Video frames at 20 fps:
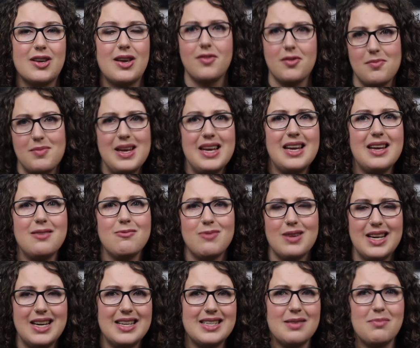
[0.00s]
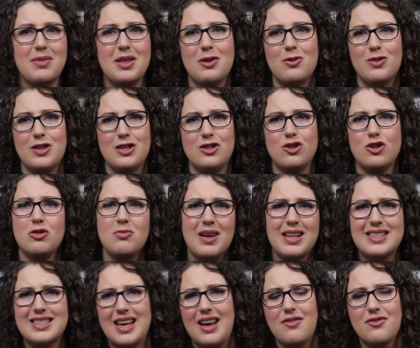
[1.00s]
For me, reading something only two
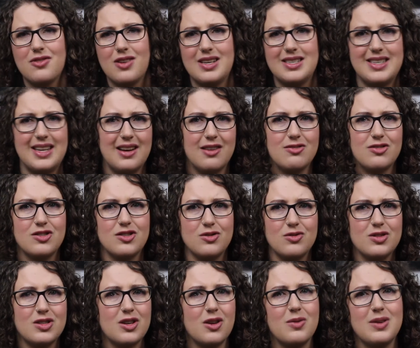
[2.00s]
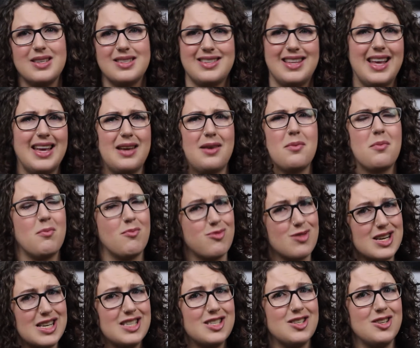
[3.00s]
months after I set out to do so is like
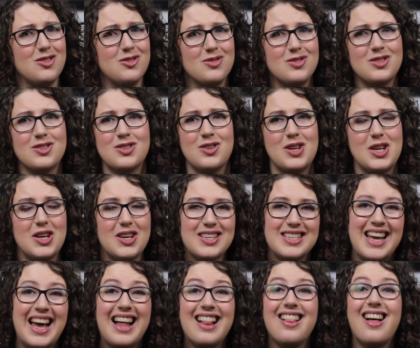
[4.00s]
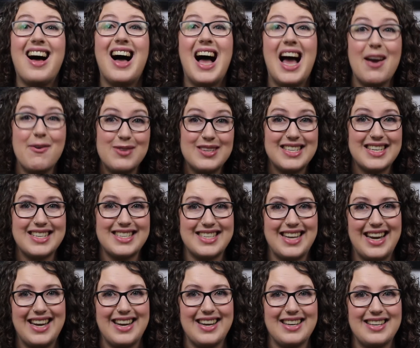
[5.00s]
pretty soon, so you can tell I was
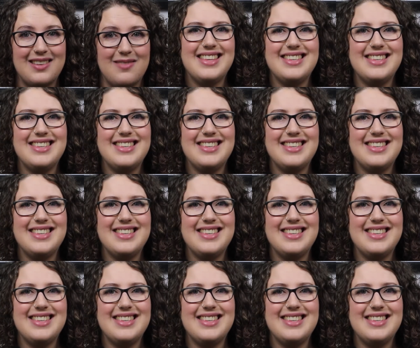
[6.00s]
excited.